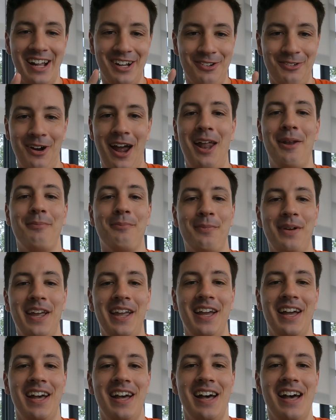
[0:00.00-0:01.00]
grant
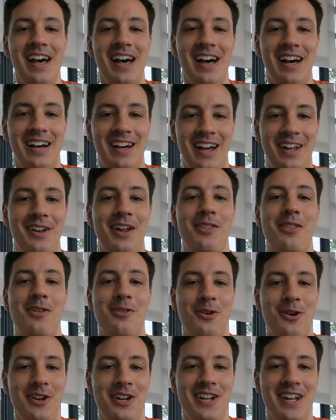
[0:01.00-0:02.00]
me another
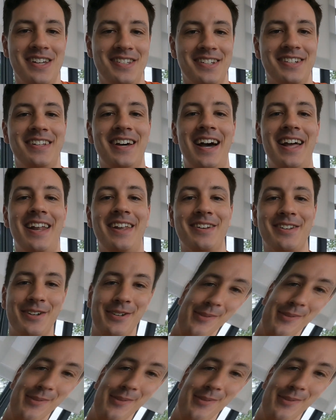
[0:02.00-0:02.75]
30 days in Thailand.